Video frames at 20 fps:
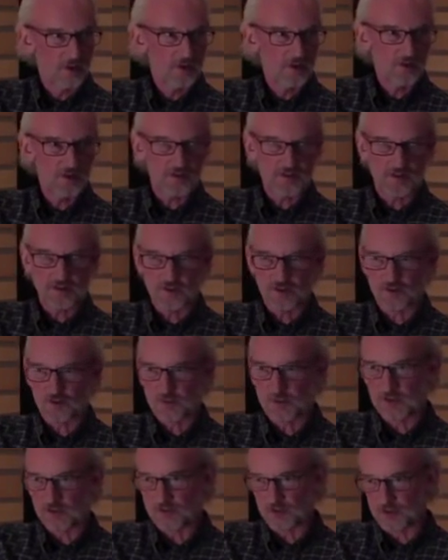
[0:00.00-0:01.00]
just
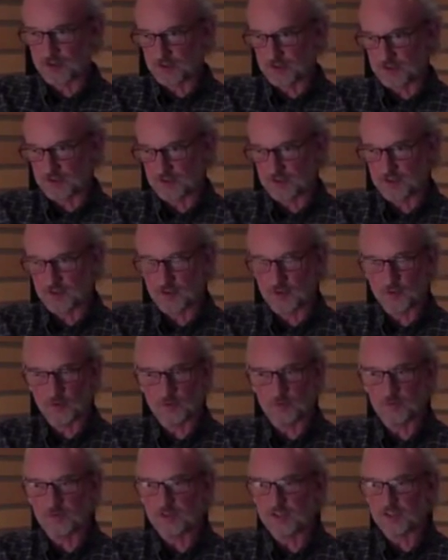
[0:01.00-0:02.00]
instrumental versions. So
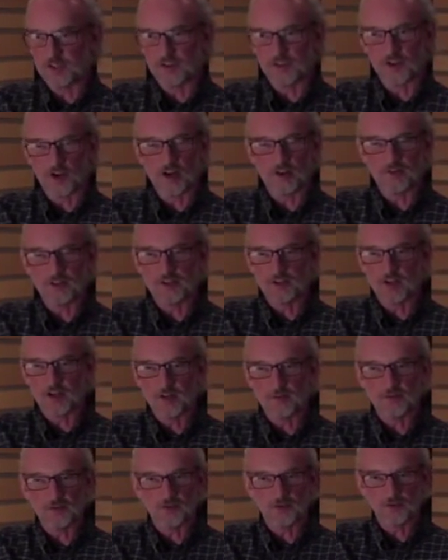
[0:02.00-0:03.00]
because
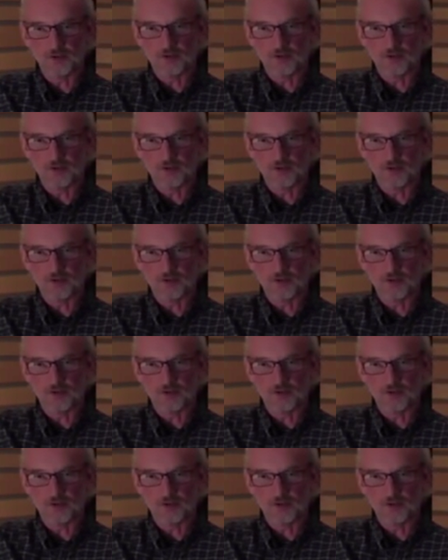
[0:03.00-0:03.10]
oftentimes those